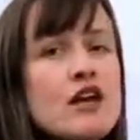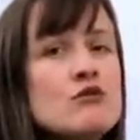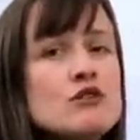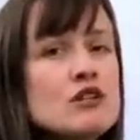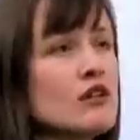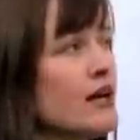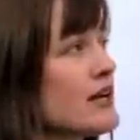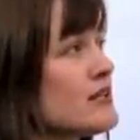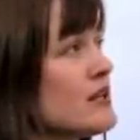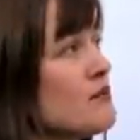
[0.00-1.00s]
that you just
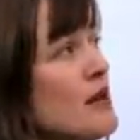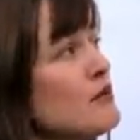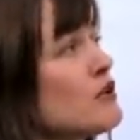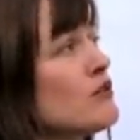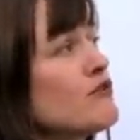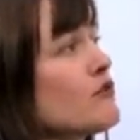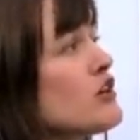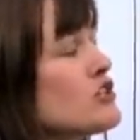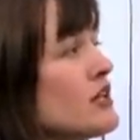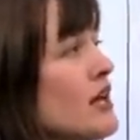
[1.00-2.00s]
collected, and maybe you're
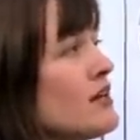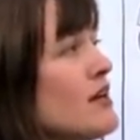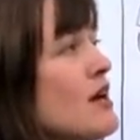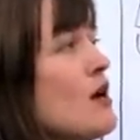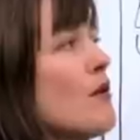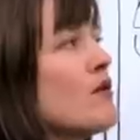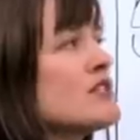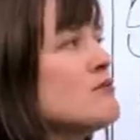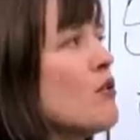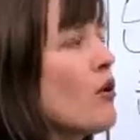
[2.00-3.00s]
refreshing it. But
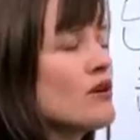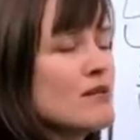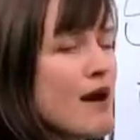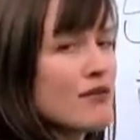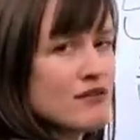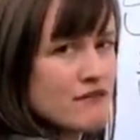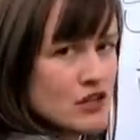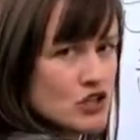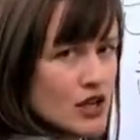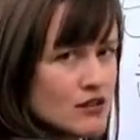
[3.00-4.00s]
what's important about the
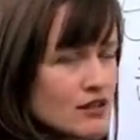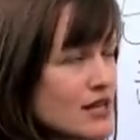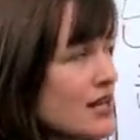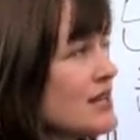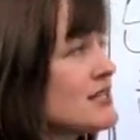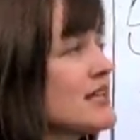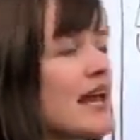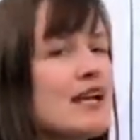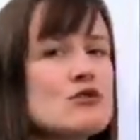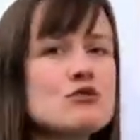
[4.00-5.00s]
vision is it
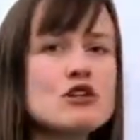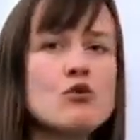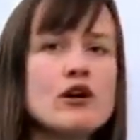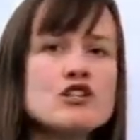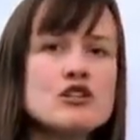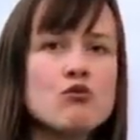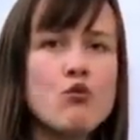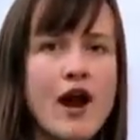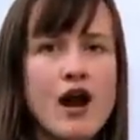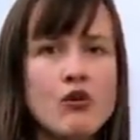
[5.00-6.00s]
answers the question
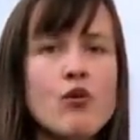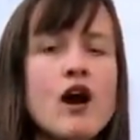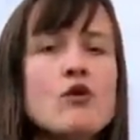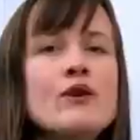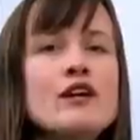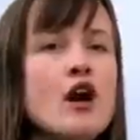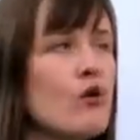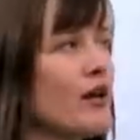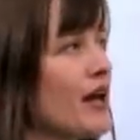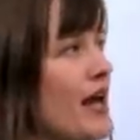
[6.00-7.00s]
where are we
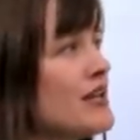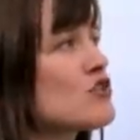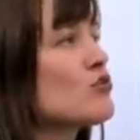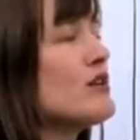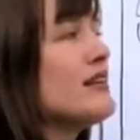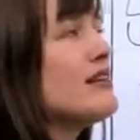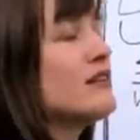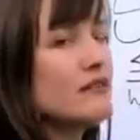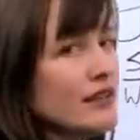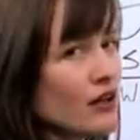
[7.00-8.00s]
going, and it's really
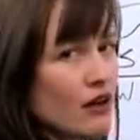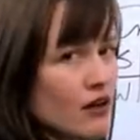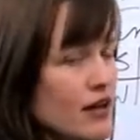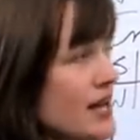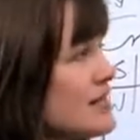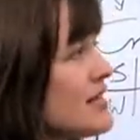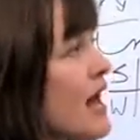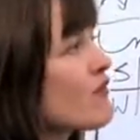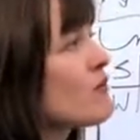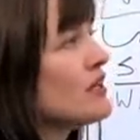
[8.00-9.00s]
clear to
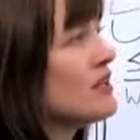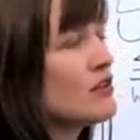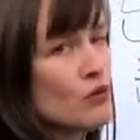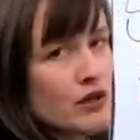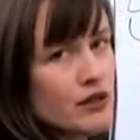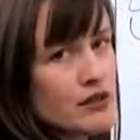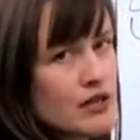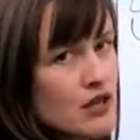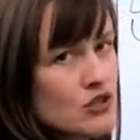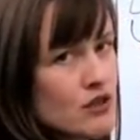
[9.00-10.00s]
everybody in the
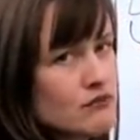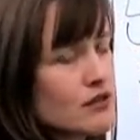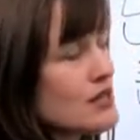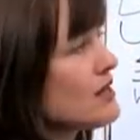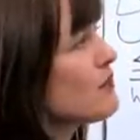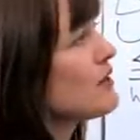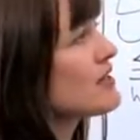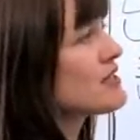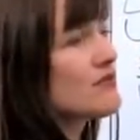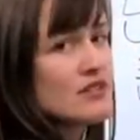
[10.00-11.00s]
organization.
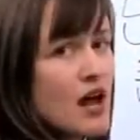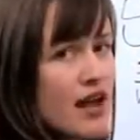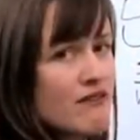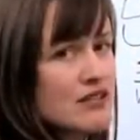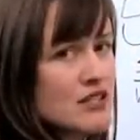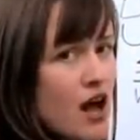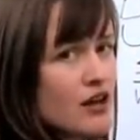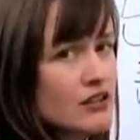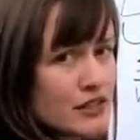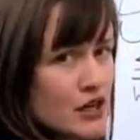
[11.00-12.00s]
Because if it's not
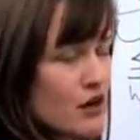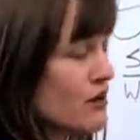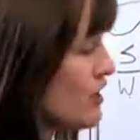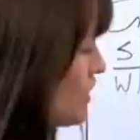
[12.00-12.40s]
clear,